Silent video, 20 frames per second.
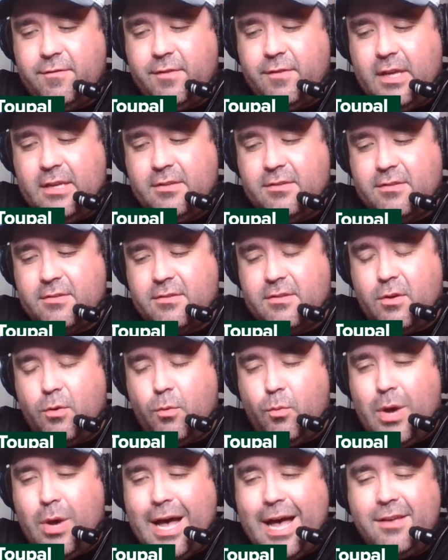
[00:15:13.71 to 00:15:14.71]
is the
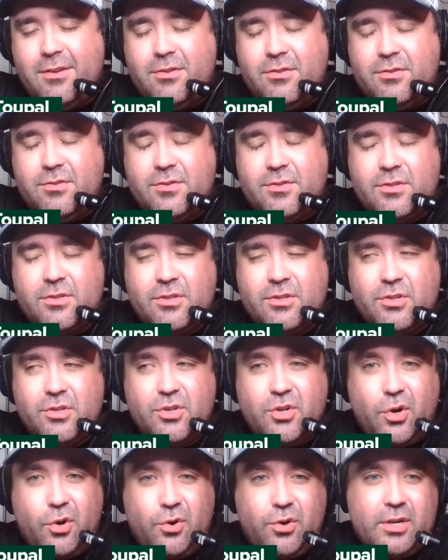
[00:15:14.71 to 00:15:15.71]
Wild's
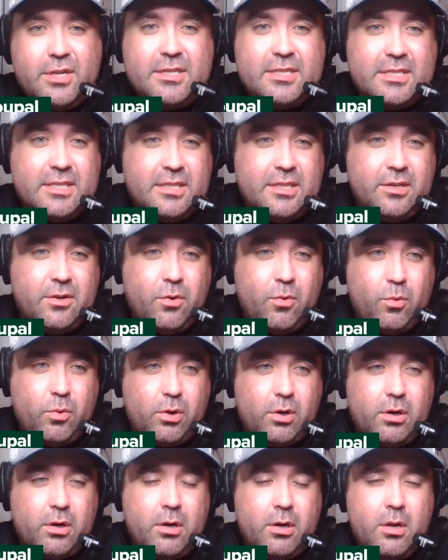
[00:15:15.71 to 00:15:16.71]
current
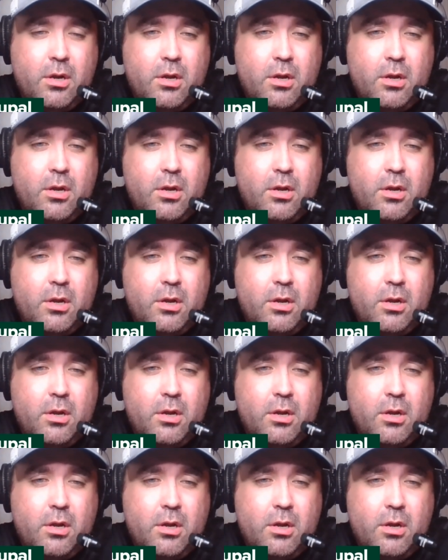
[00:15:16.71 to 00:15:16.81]
decor